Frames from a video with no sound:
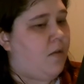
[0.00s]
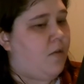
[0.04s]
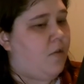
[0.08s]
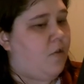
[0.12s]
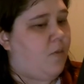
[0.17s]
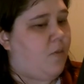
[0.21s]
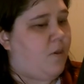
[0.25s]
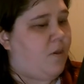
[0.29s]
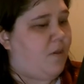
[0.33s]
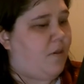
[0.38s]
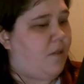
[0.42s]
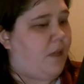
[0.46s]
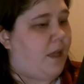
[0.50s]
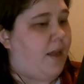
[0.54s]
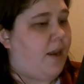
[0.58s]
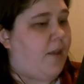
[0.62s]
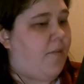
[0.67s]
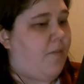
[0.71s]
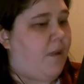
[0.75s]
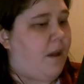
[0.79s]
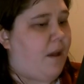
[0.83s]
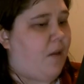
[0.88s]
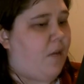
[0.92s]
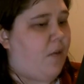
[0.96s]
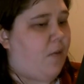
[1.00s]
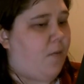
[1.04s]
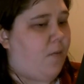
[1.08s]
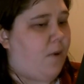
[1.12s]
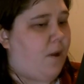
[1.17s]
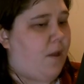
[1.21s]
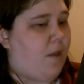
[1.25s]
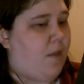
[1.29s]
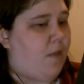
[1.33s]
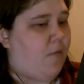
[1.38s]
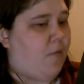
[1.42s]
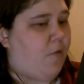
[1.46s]
To be slighted by his
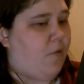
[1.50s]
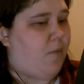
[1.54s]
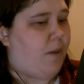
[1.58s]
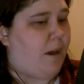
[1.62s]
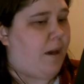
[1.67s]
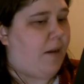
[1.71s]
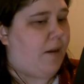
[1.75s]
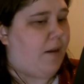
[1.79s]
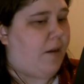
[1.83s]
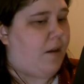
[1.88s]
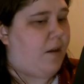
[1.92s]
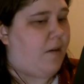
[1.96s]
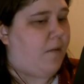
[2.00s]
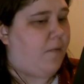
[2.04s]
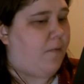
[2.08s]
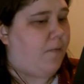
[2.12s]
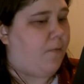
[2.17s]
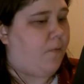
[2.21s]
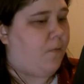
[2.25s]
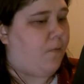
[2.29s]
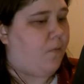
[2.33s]
friends was bad enough.